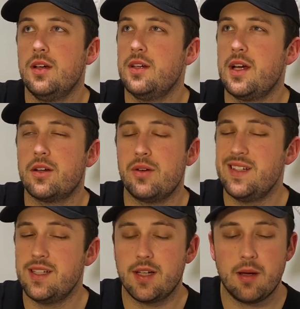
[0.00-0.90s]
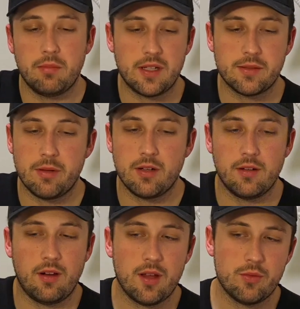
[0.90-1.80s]
Not a crazy complex beer at
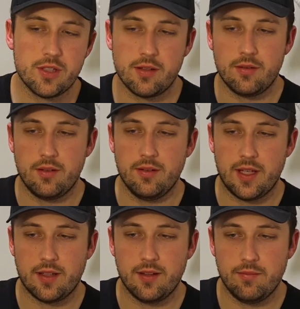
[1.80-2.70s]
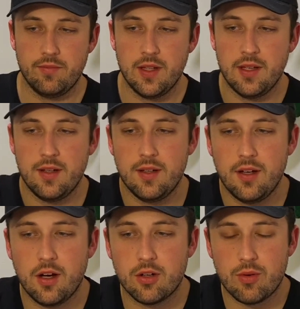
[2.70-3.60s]
all. I wish like it
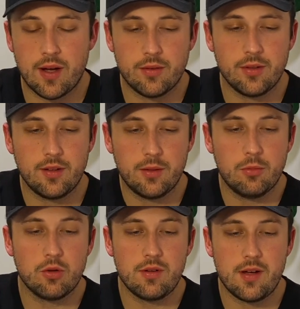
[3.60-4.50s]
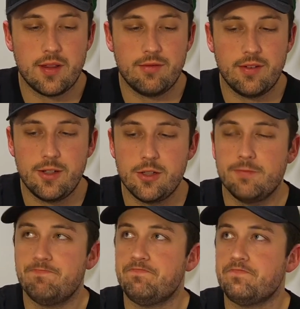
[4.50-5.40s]
hung around a little more on the finish.
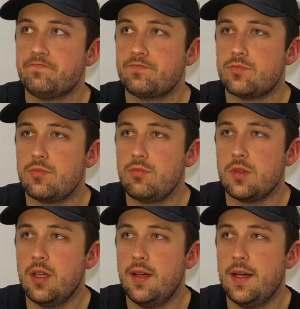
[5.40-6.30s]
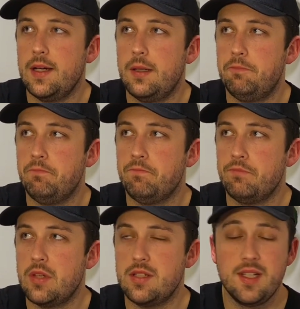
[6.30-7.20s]
Um,
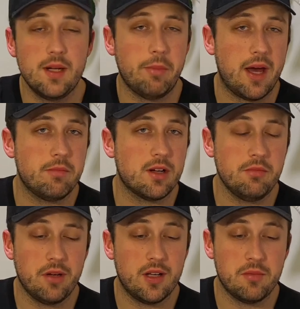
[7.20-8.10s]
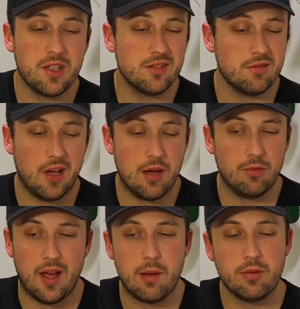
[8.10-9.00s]
it's not a bad beer by any means. I
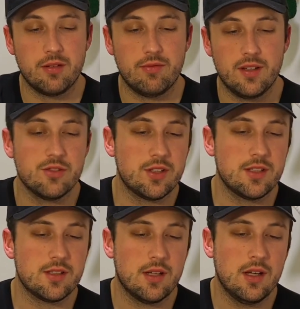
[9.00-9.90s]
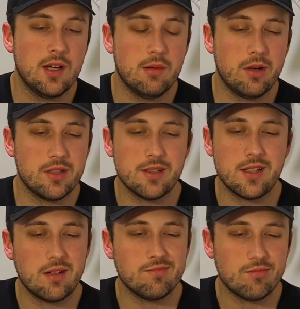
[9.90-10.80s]
will happily finish this, but just
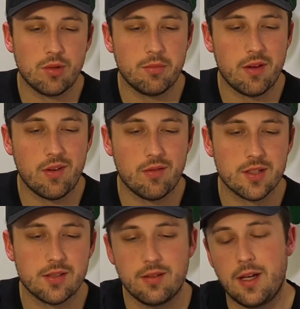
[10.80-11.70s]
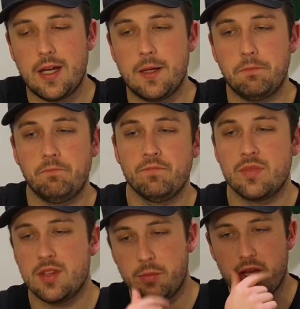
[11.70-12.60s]
not one of my favorites. To
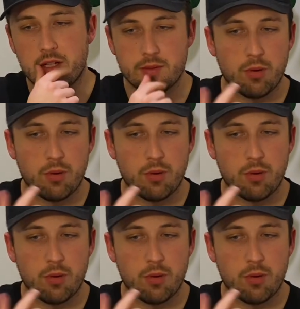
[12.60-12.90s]
be honest,